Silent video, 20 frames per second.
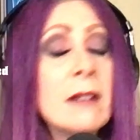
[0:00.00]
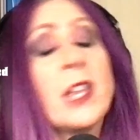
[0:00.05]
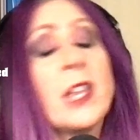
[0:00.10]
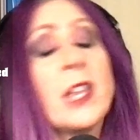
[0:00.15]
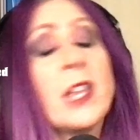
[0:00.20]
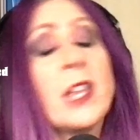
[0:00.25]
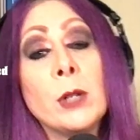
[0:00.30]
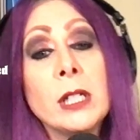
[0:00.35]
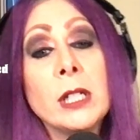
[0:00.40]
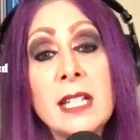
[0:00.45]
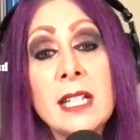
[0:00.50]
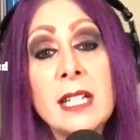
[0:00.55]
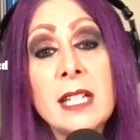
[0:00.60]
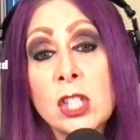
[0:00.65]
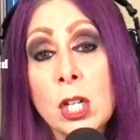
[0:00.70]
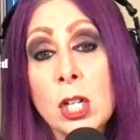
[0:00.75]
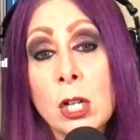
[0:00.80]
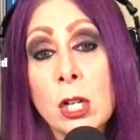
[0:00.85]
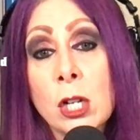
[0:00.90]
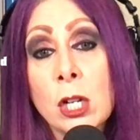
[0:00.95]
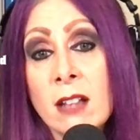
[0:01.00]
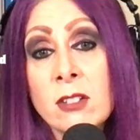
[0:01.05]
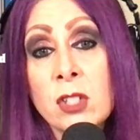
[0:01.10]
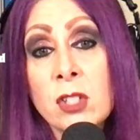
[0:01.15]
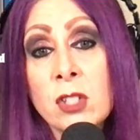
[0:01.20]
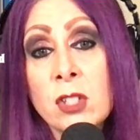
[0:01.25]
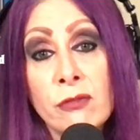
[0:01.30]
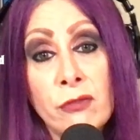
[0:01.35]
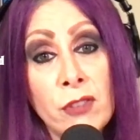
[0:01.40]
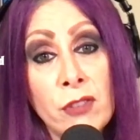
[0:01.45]
They released the
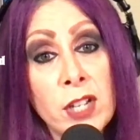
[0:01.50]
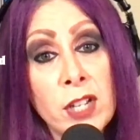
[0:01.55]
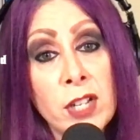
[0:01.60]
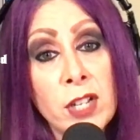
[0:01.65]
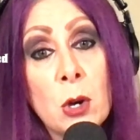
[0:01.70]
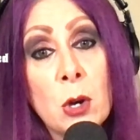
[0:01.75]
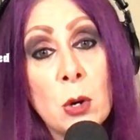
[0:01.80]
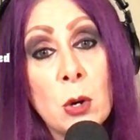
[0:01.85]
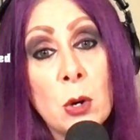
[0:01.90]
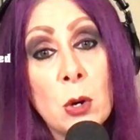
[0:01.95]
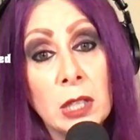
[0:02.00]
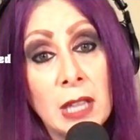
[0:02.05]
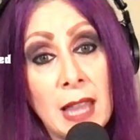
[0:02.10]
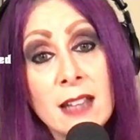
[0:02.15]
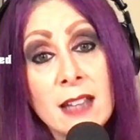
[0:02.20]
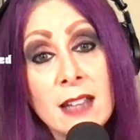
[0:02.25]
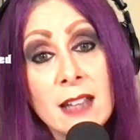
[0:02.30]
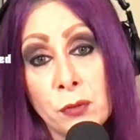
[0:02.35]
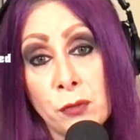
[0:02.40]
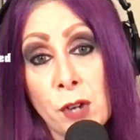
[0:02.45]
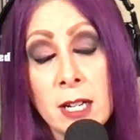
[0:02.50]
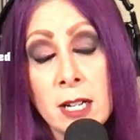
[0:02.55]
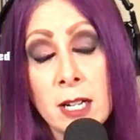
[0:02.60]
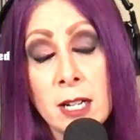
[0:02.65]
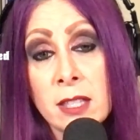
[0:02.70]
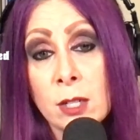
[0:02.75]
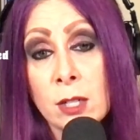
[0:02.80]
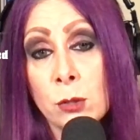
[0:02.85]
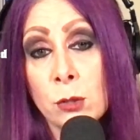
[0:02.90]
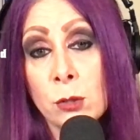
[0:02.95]
concert video last
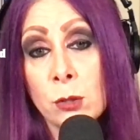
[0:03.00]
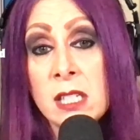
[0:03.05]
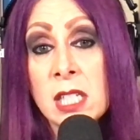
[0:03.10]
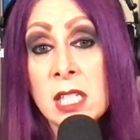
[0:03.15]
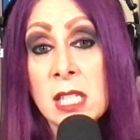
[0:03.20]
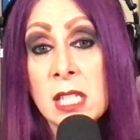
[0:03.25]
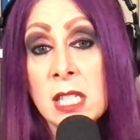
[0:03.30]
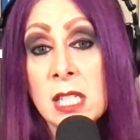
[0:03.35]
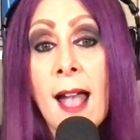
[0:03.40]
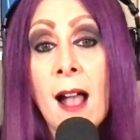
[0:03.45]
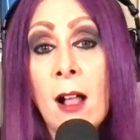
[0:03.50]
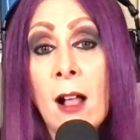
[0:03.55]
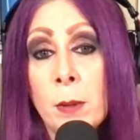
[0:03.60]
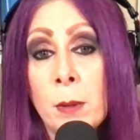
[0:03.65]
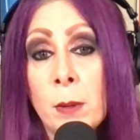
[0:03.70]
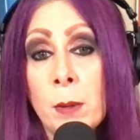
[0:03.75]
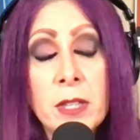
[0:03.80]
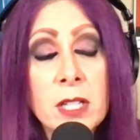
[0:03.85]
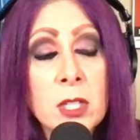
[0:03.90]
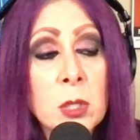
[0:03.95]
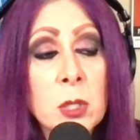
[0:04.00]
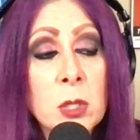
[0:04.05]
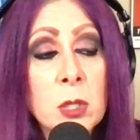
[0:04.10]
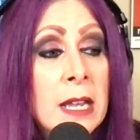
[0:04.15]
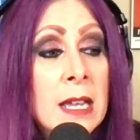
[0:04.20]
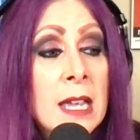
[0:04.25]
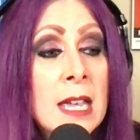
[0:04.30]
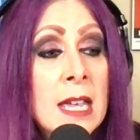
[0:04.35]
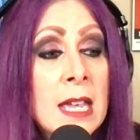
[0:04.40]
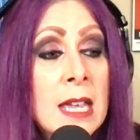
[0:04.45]
Friday. They're releasing the album this week.